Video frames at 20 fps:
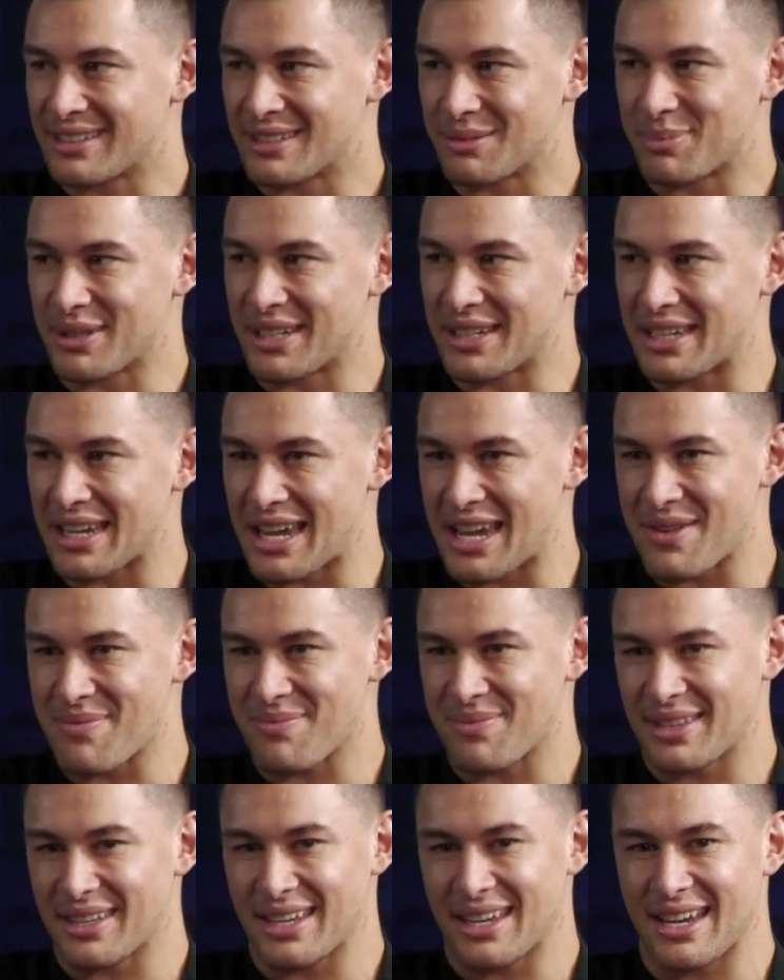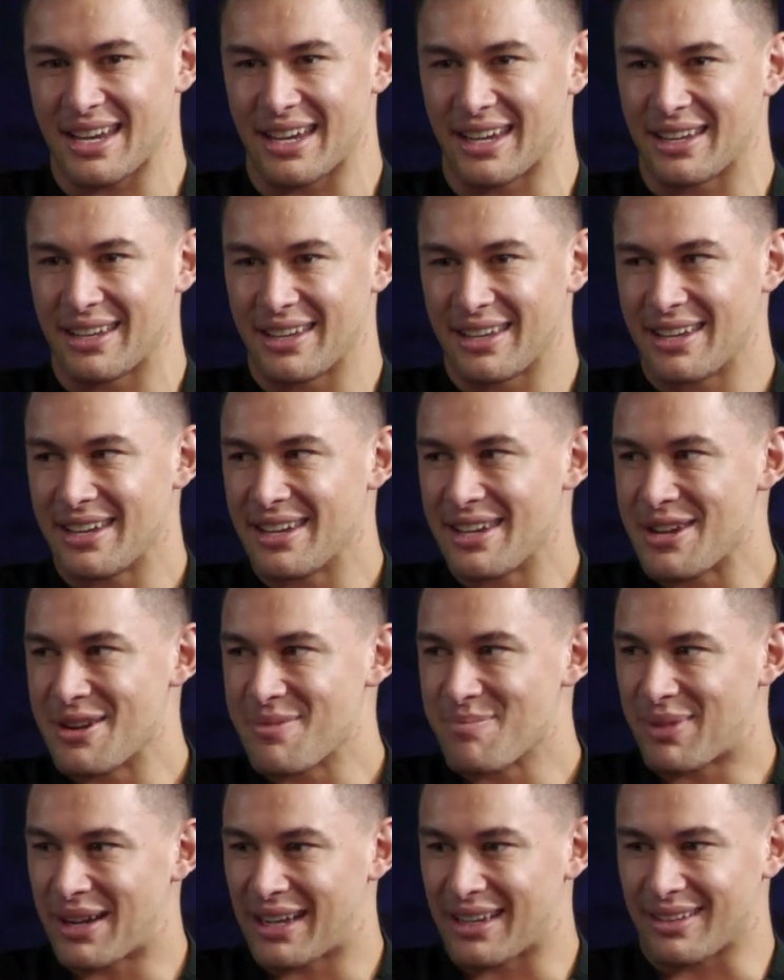It's yeah, a big game. Yeah,
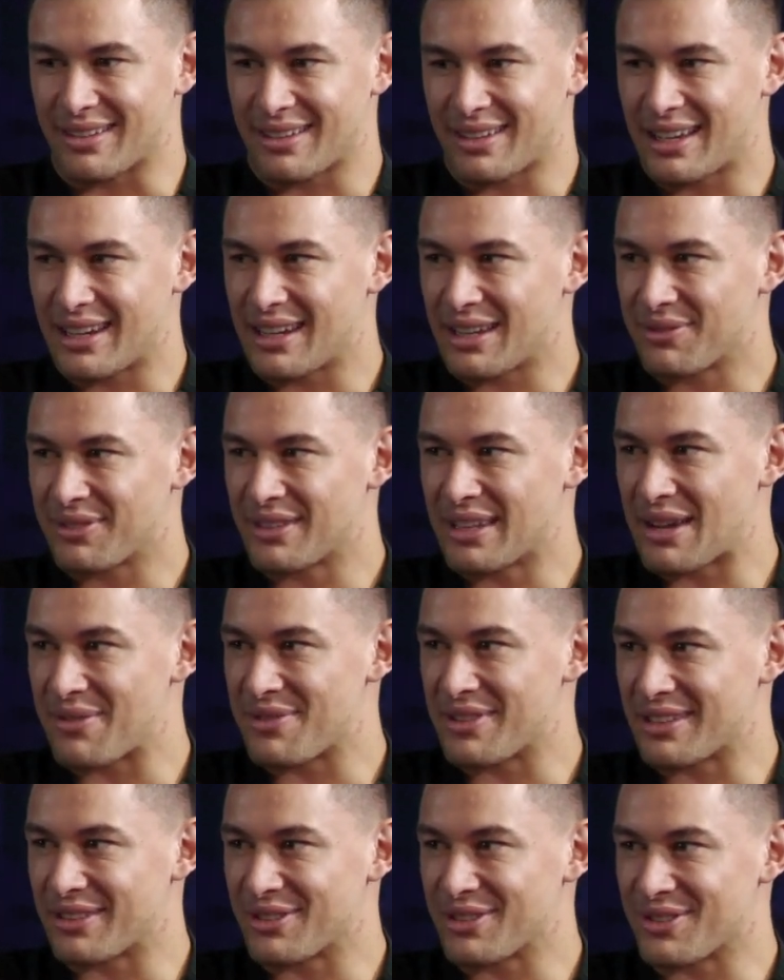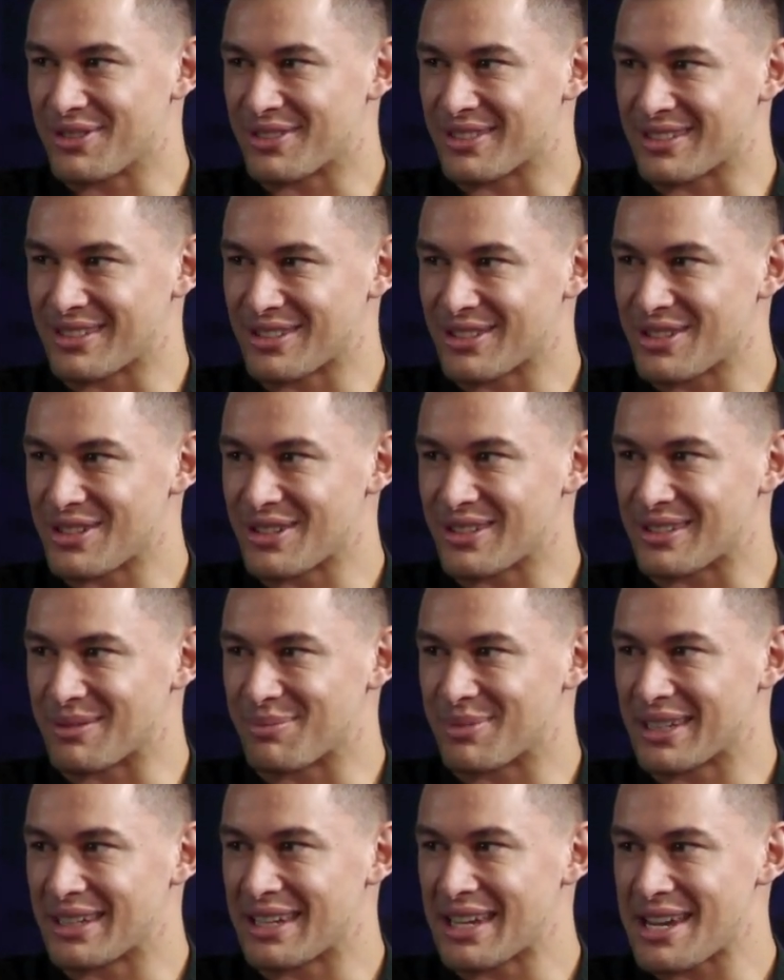but I love having the nerves because you know
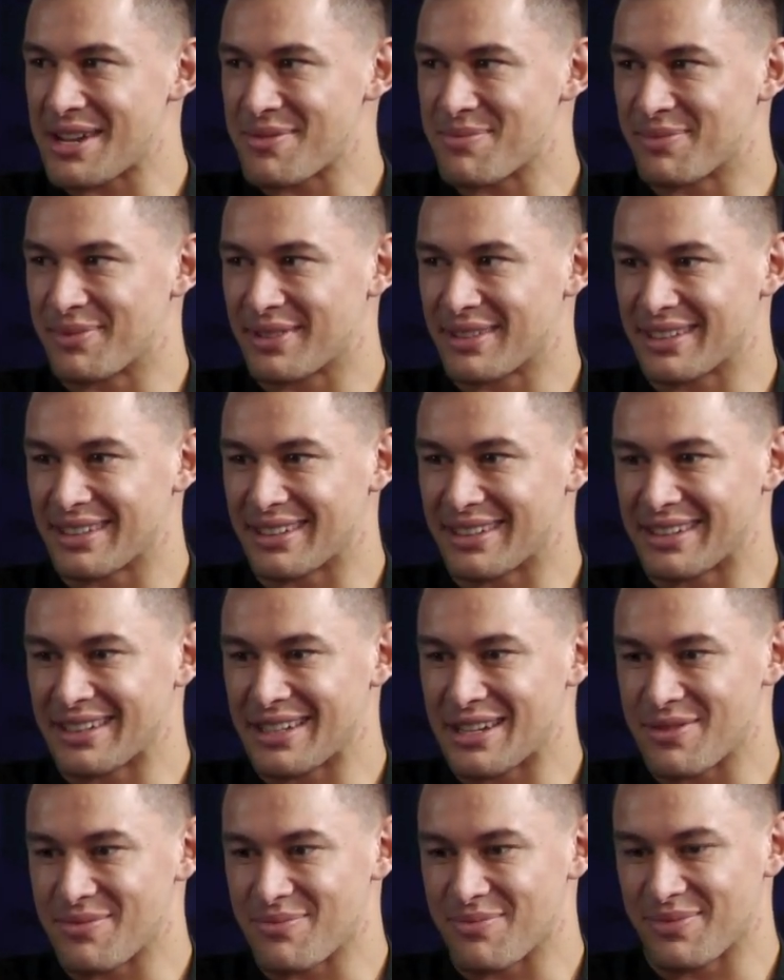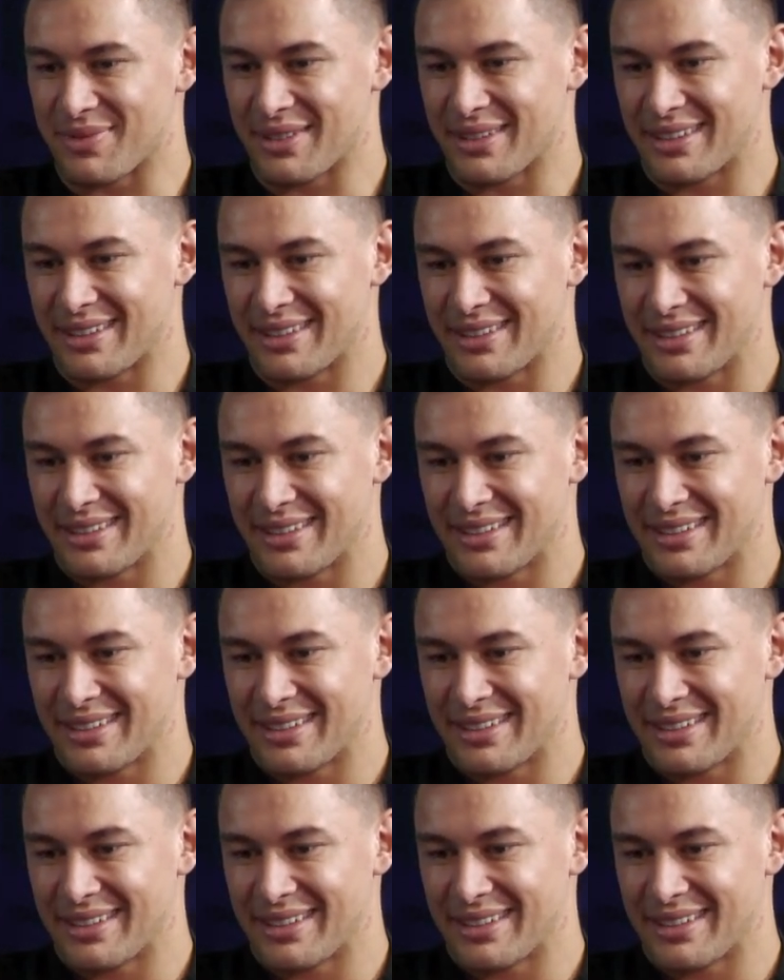it's a big game and yeah. um,